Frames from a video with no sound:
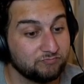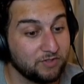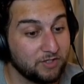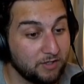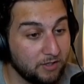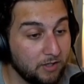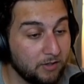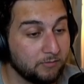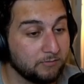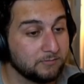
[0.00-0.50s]

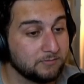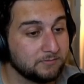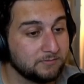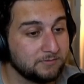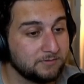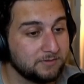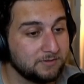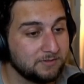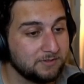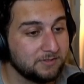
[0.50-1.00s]
Oh.
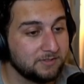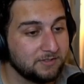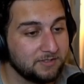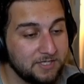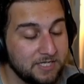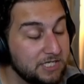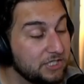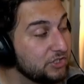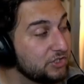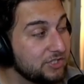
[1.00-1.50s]

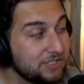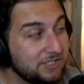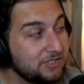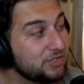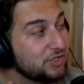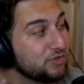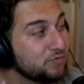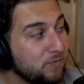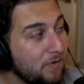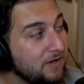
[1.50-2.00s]
She
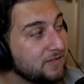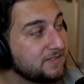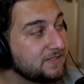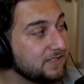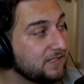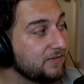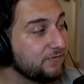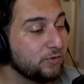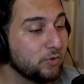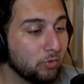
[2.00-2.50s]
just wants to
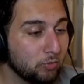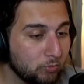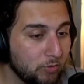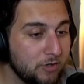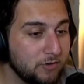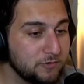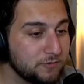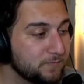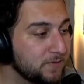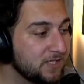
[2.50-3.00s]
give you a
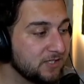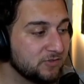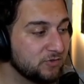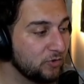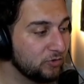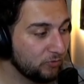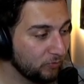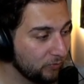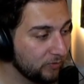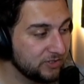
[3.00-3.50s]
rose because
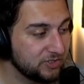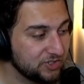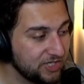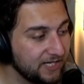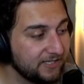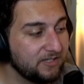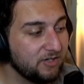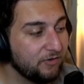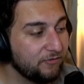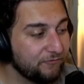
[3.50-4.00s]
you
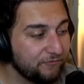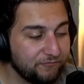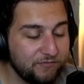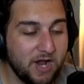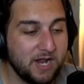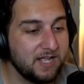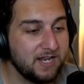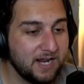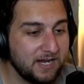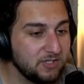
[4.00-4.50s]
rejected her
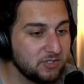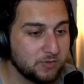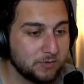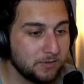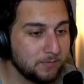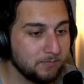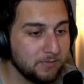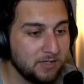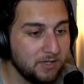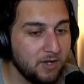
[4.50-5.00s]
fucking ice
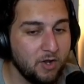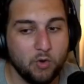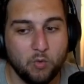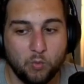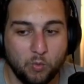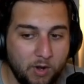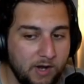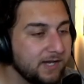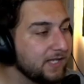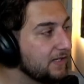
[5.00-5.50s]
cream.
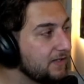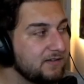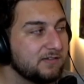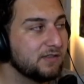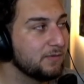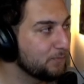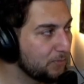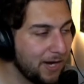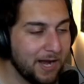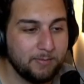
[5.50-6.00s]
What is the
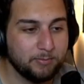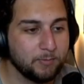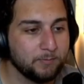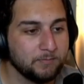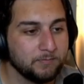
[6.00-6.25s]
problem?